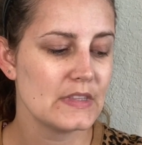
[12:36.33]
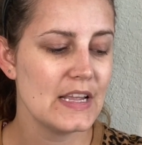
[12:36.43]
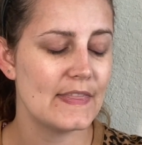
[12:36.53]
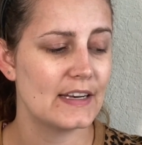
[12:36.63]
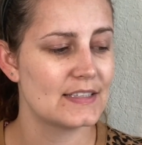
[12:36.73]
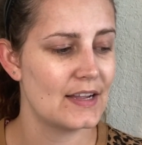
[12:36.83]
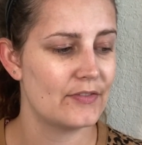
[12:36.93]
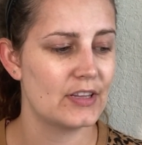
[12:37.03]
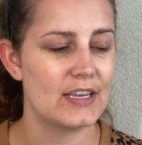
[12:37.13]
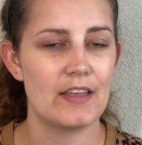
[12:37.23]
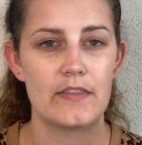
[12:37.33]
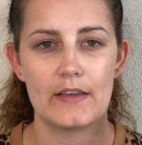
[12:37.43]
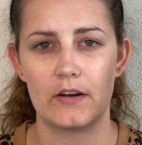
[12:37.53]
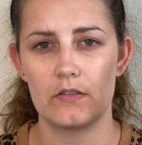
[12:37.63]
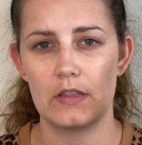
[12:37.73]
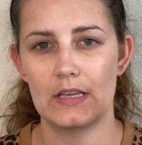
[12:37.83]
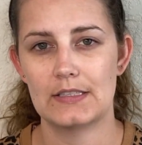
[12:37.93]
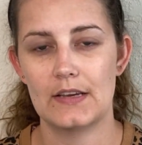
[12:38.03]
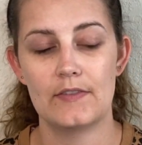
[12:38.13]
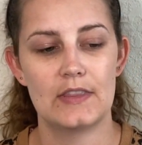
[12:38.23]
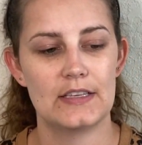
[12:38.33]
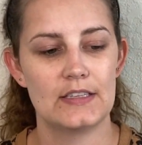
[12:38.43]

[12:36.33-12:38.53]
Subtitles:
That is definitely thicker than this, even